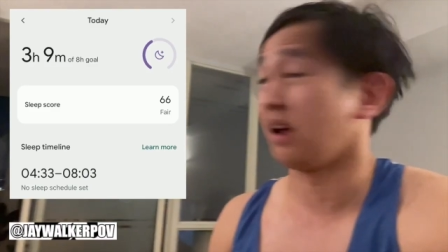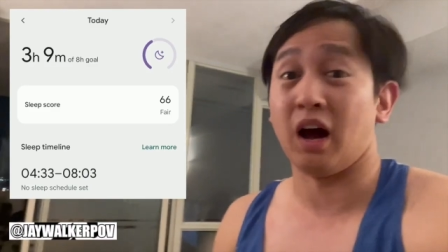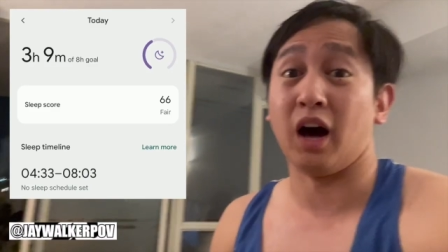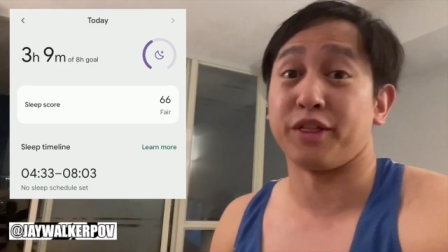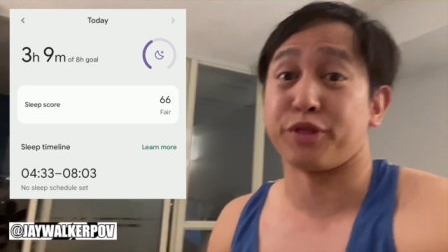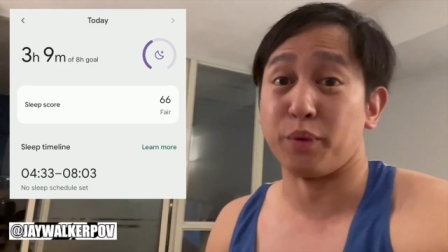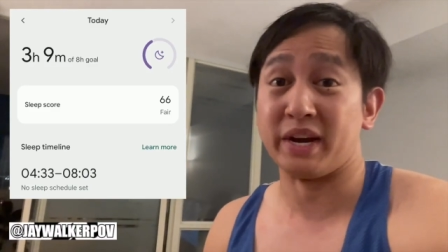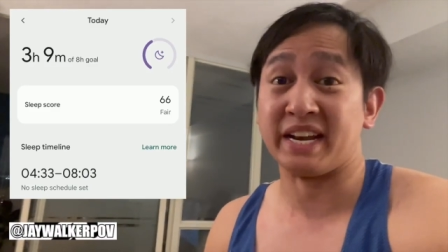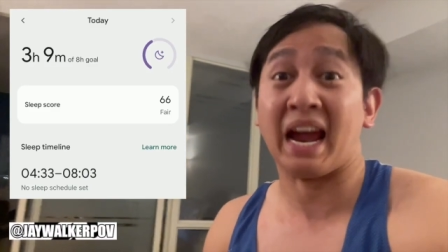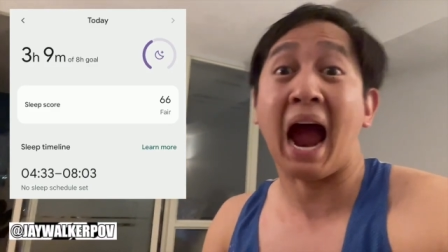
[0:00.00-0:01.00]
a
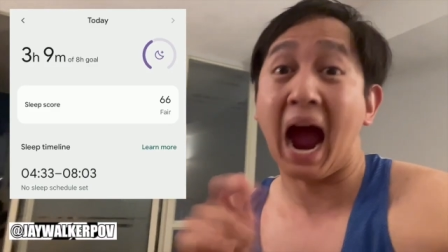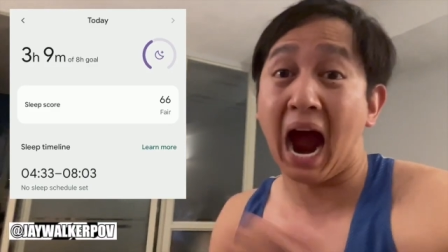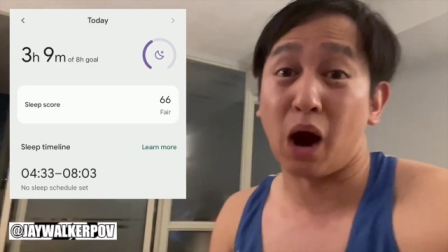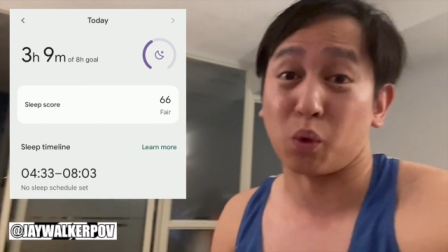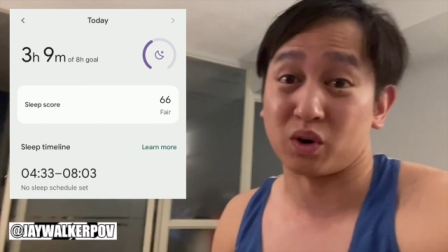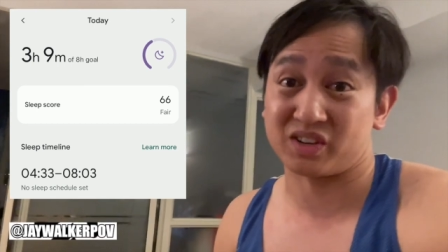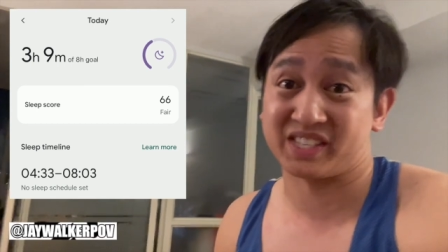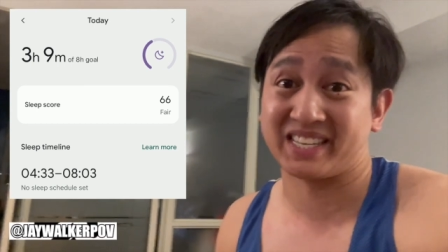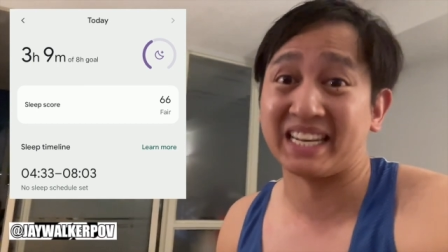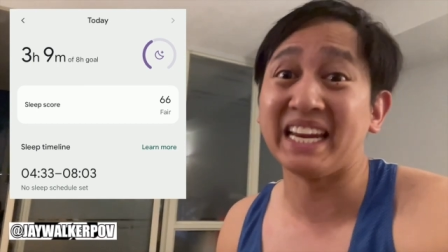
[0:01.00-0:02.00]
three hour
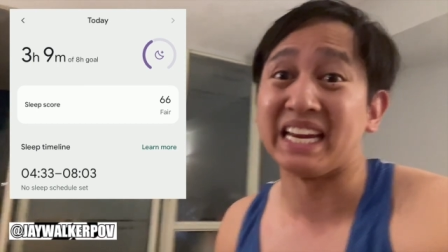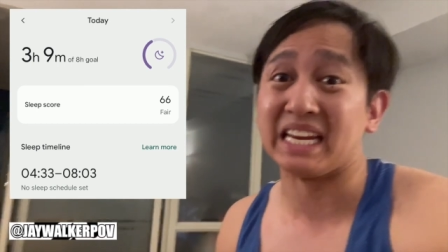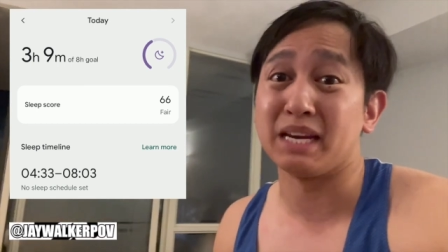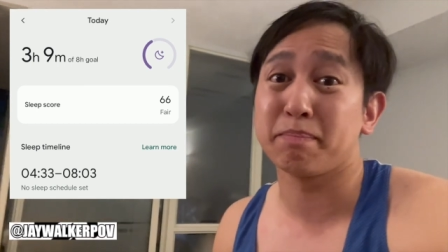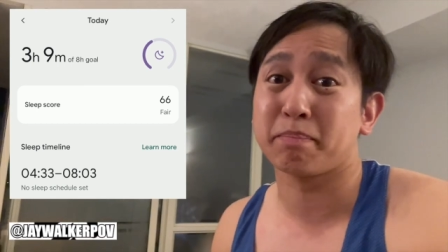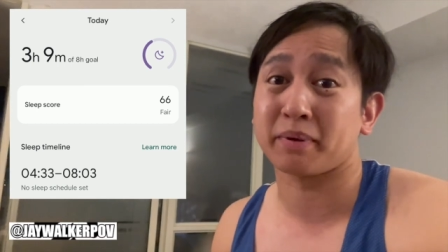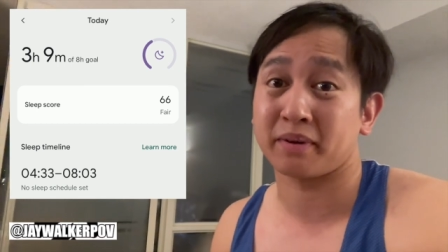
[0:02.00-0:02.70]
sleep,